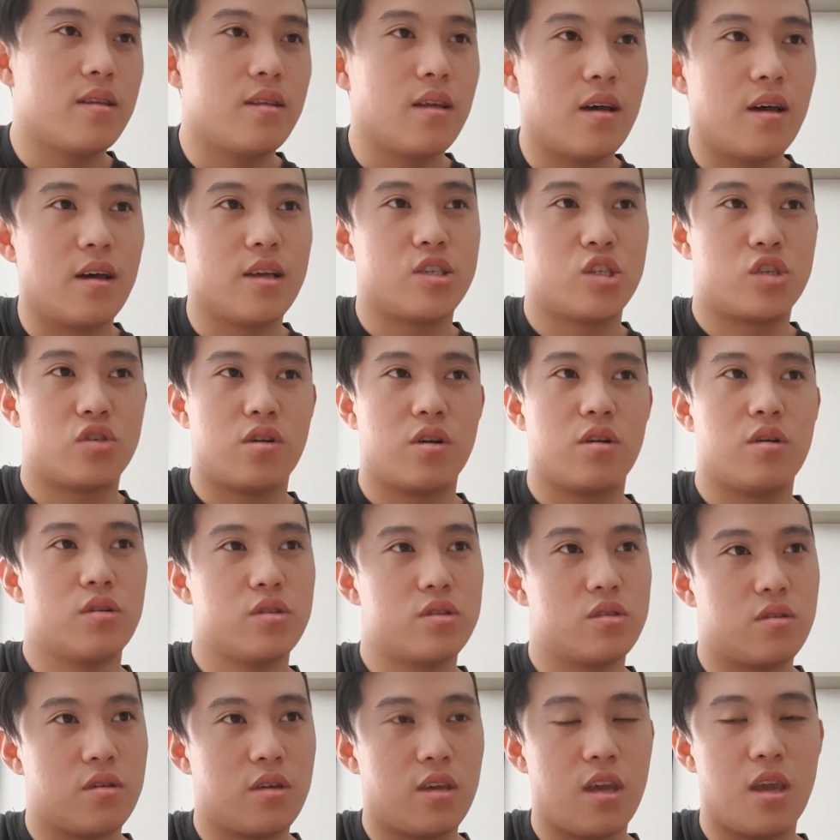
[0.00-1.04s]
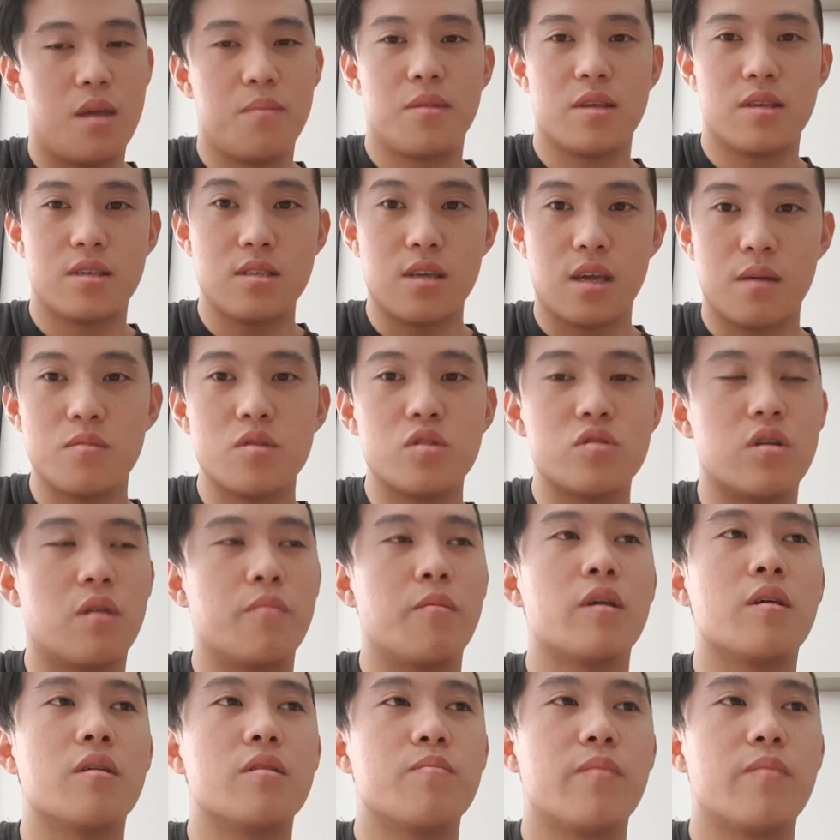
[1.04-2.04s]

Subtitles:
I struggle to keep the same strumming